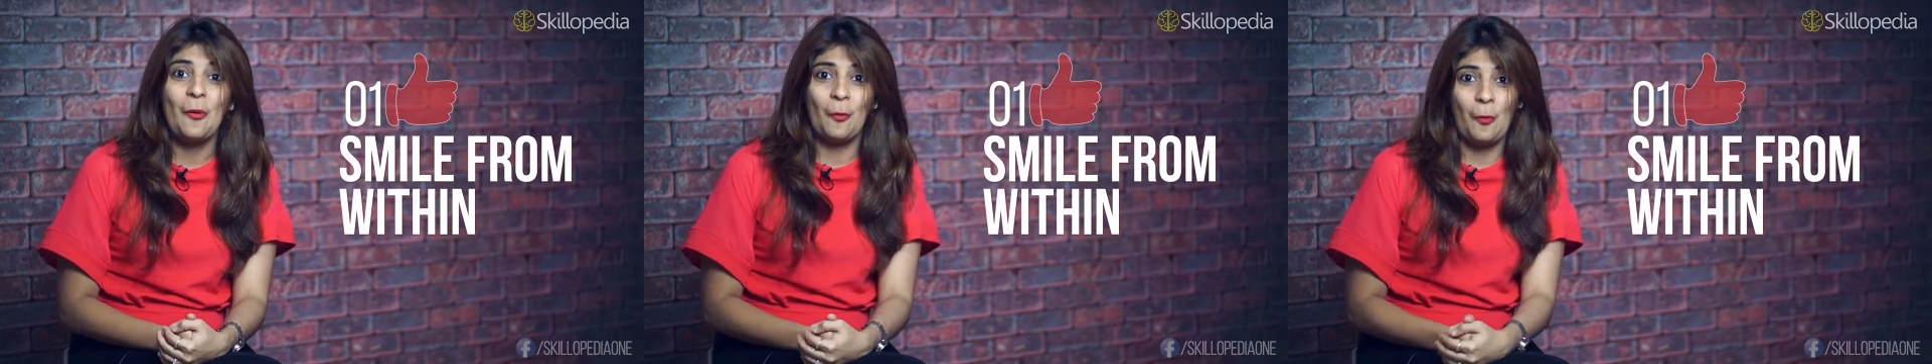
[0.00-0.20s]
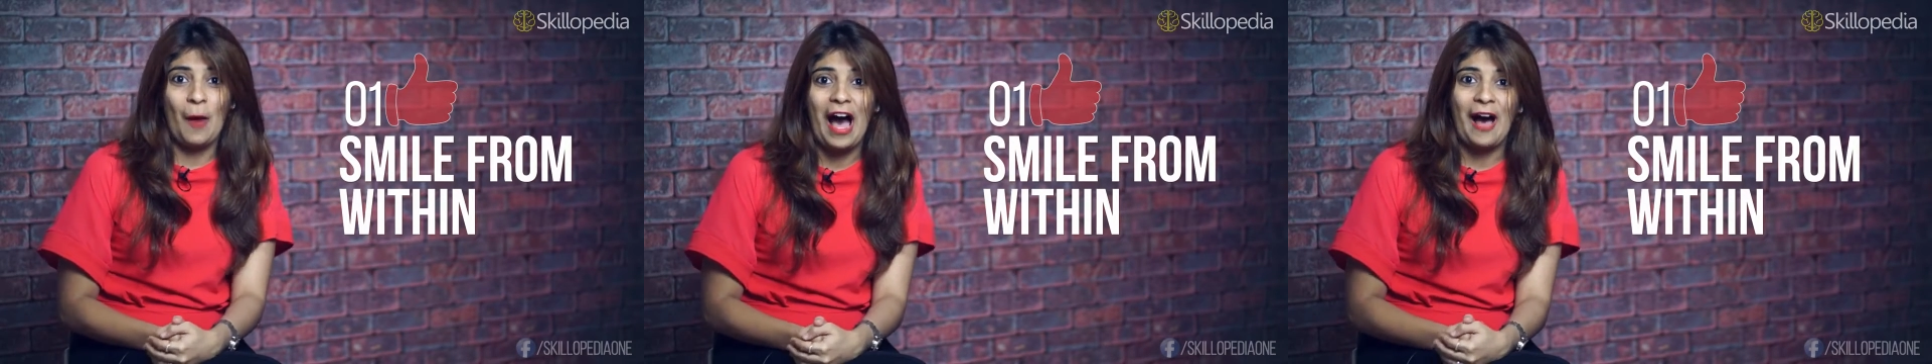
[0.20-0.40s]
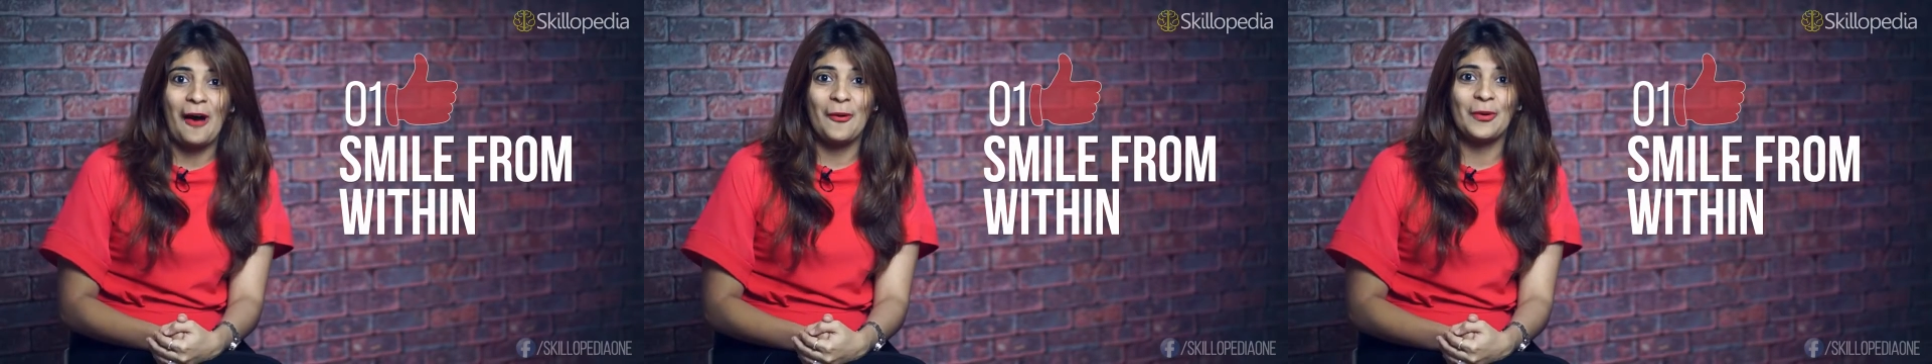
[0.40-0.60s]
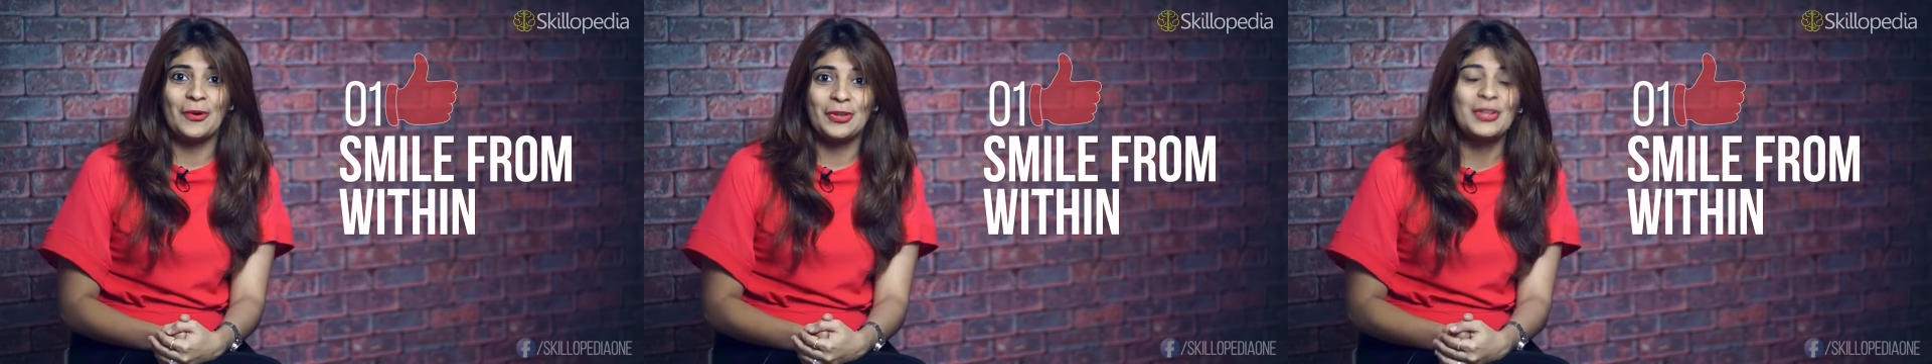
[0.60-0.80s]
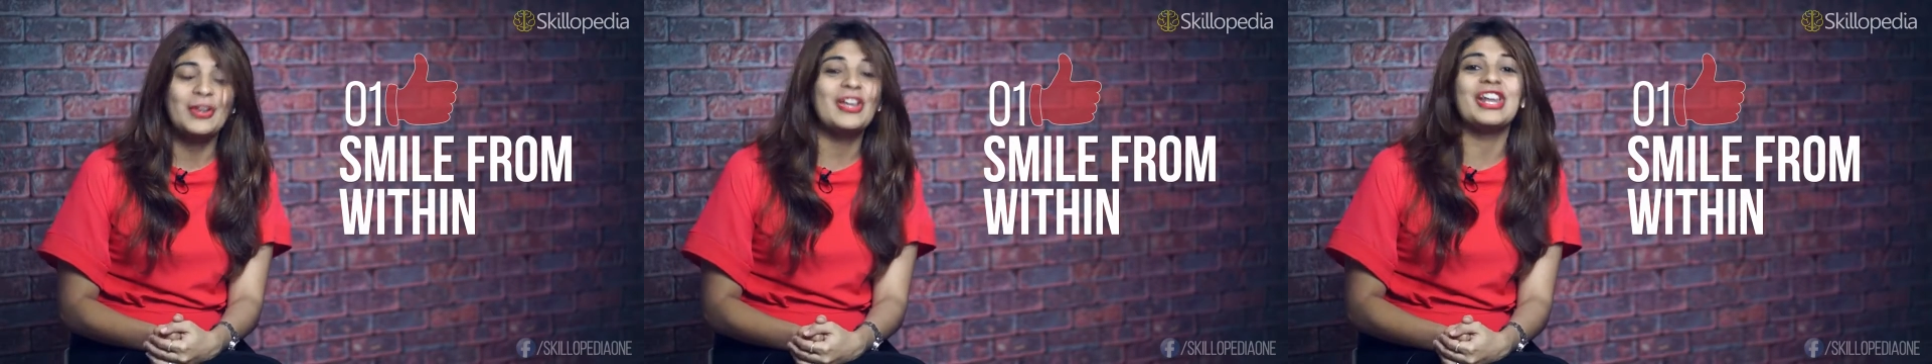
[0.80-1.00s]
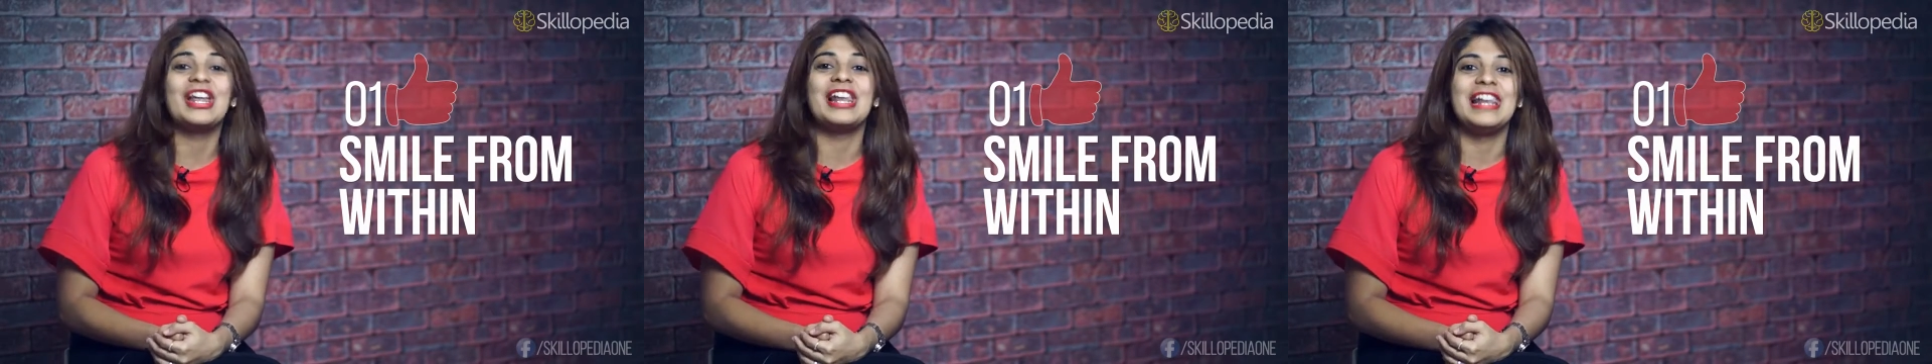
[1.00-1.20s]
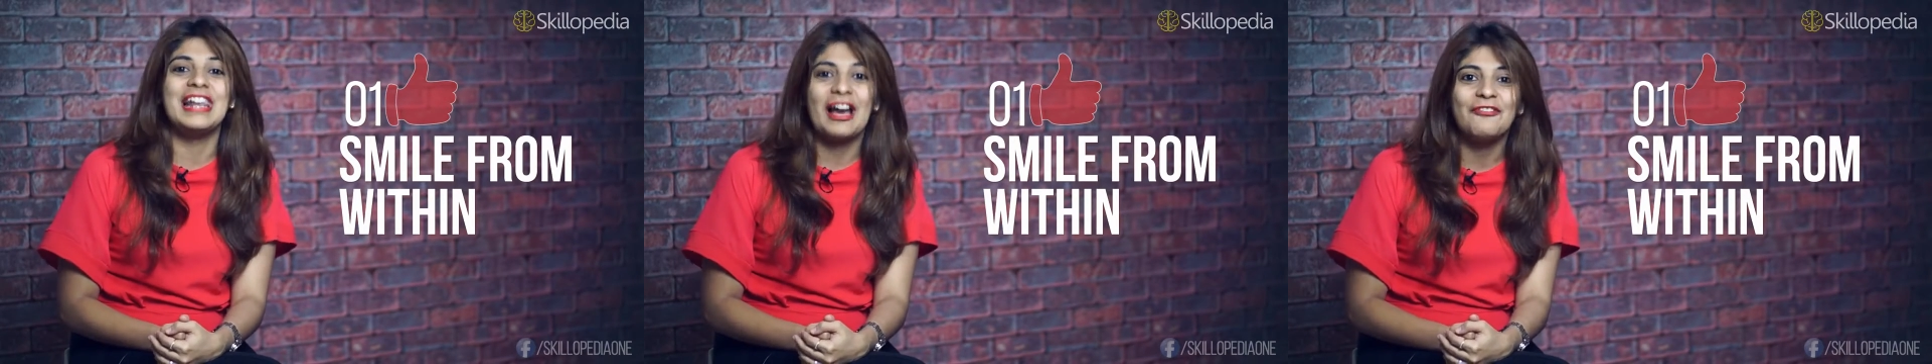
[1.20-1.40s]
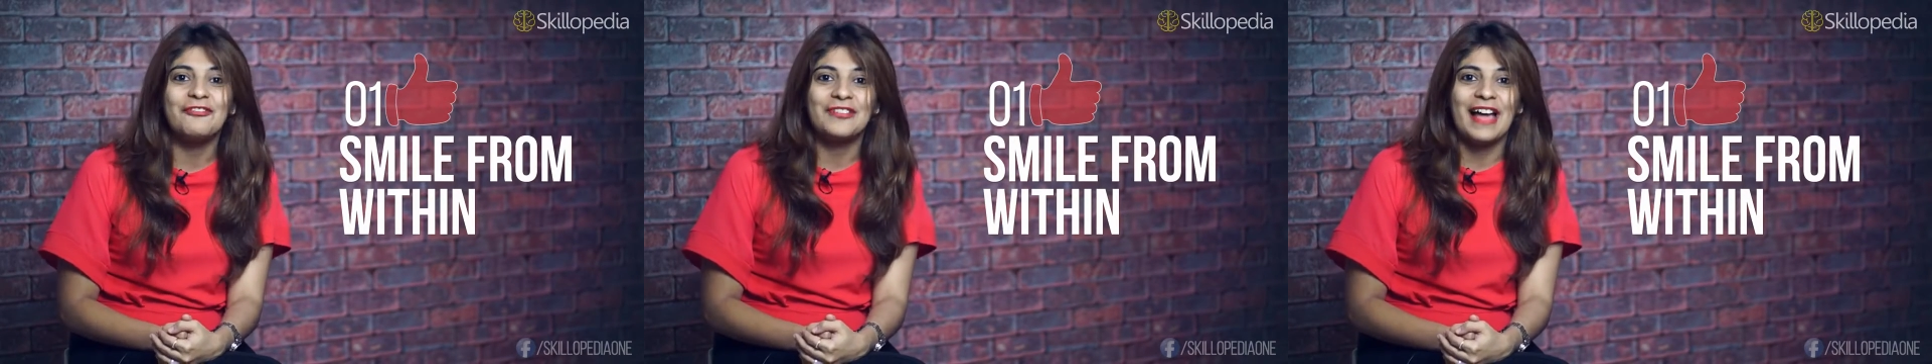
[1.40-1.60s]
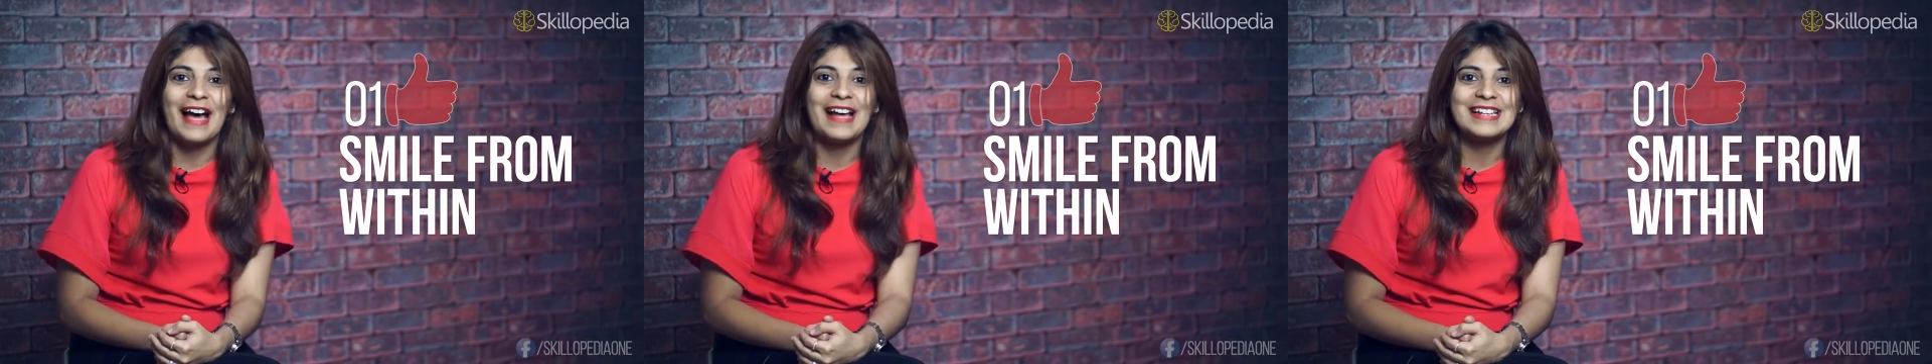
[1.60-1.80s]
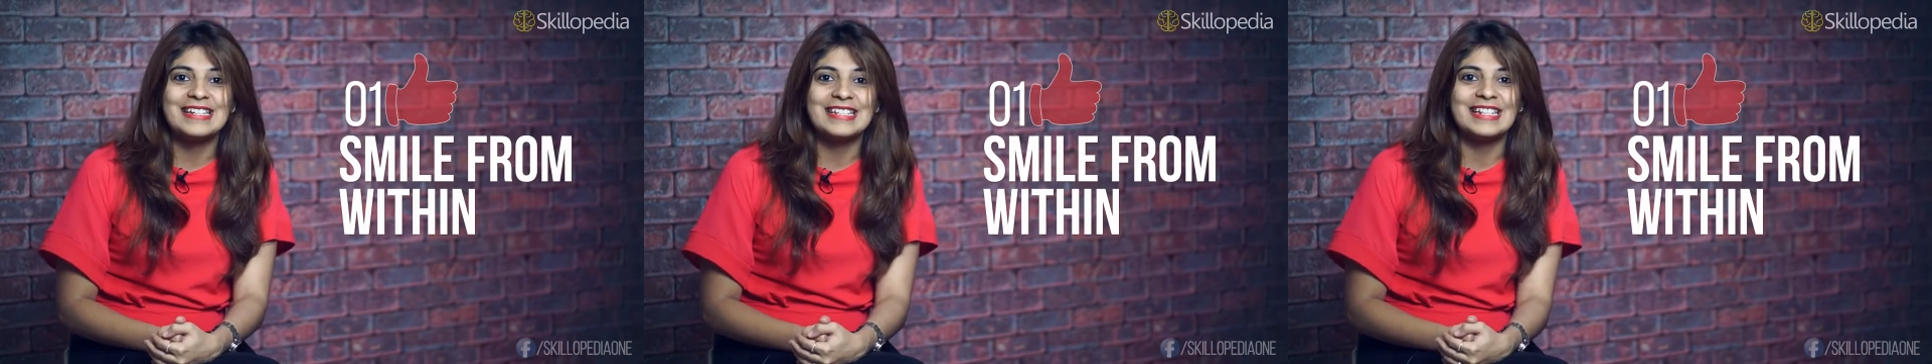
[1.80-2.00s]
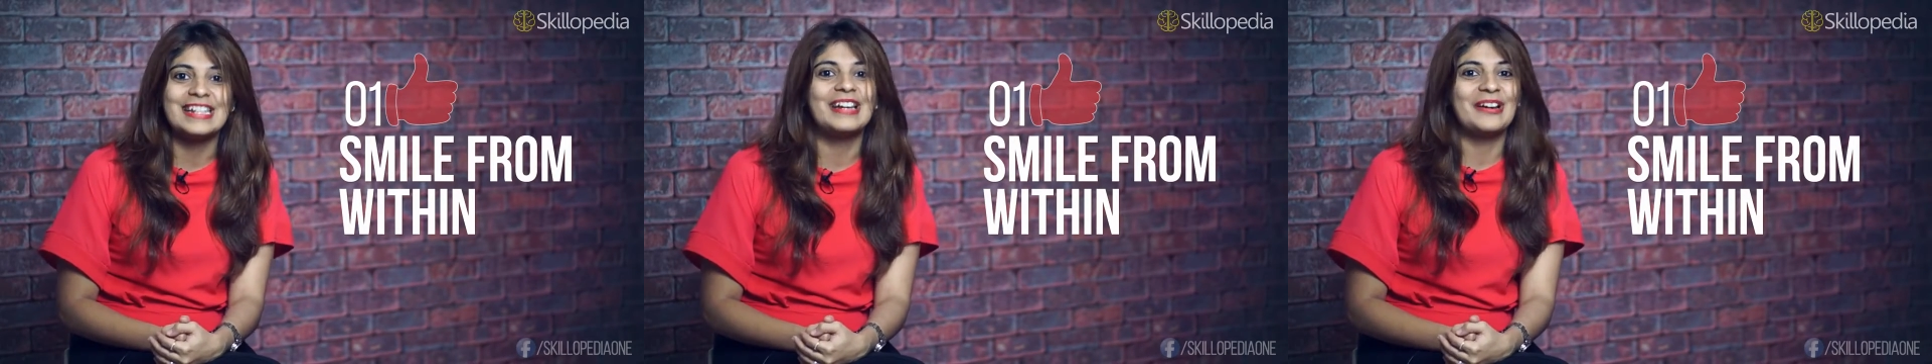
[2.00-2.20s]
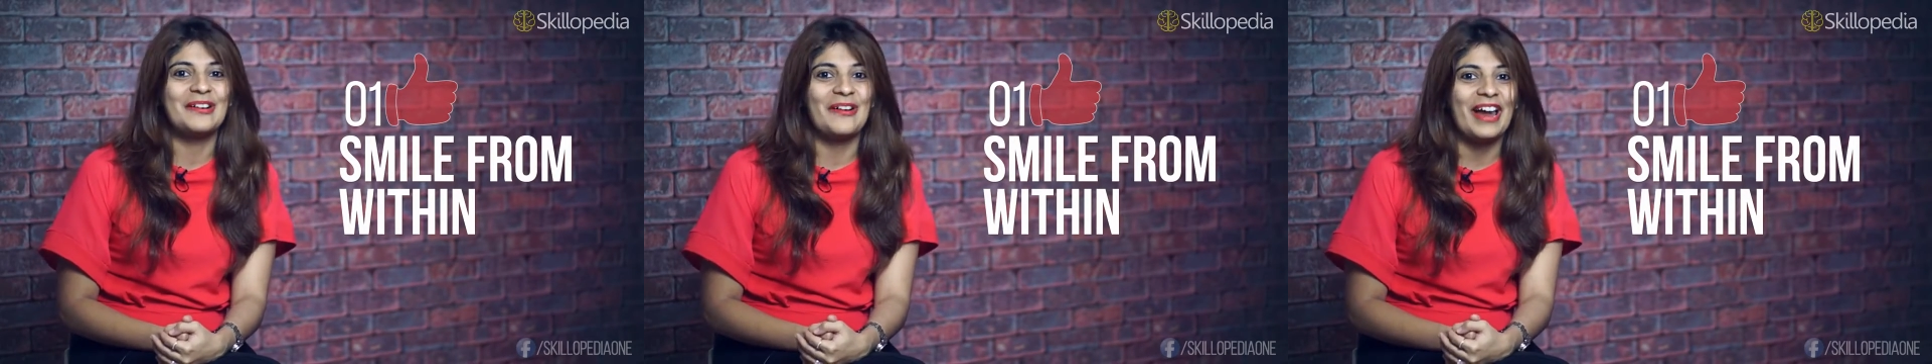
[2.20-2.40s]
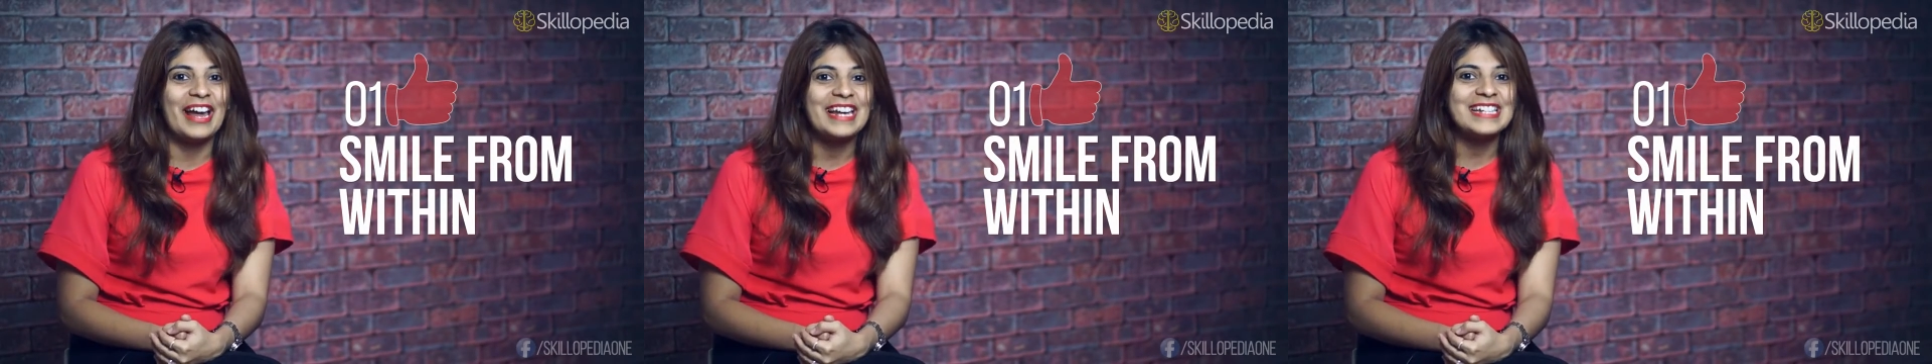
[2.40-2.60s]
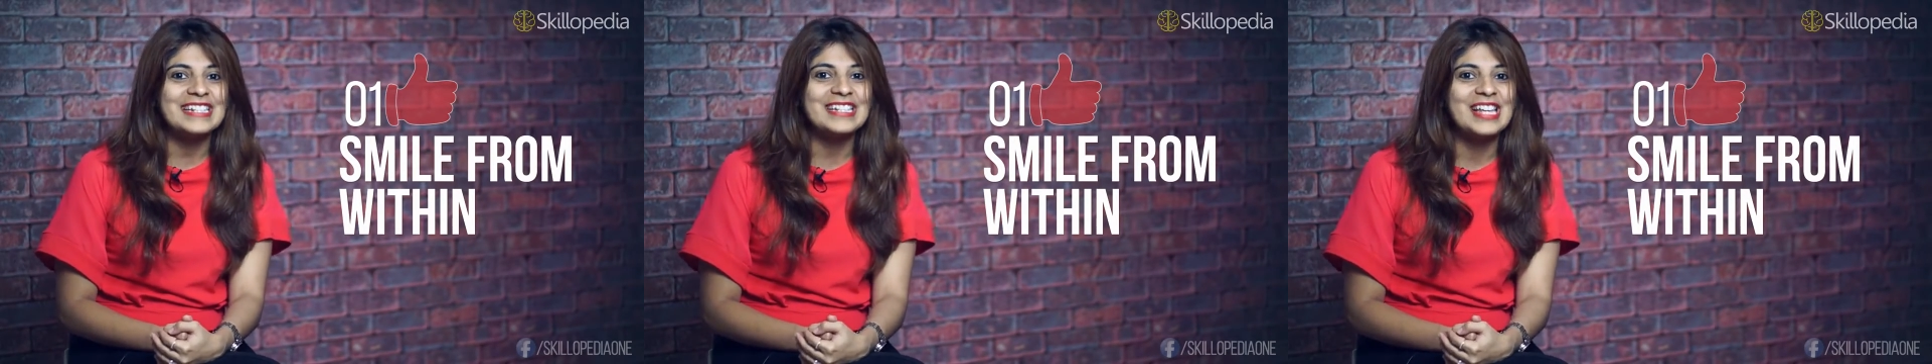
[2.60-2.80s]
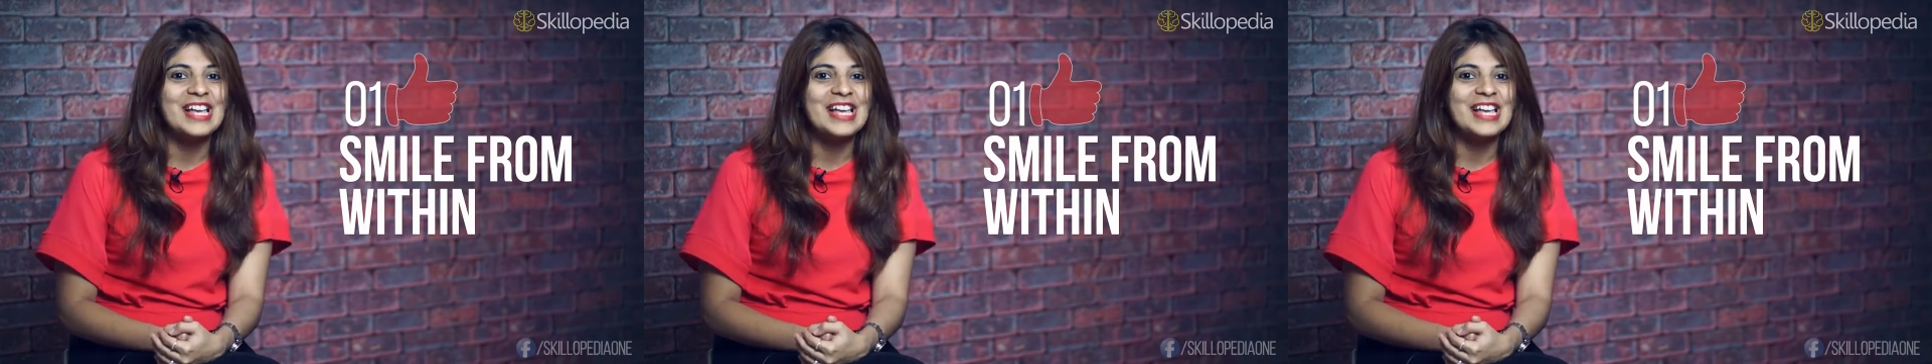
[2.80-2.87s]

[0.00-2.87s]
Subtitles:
wow, you're gonna love that, right?